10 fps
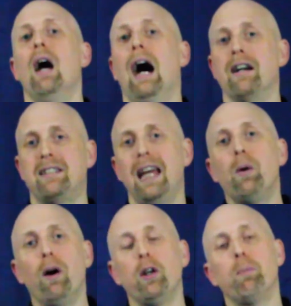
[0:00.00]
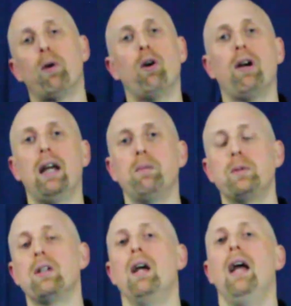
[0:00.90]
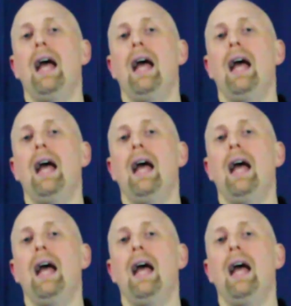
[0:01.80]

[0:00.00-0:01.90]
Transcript: our Taekwondo programs,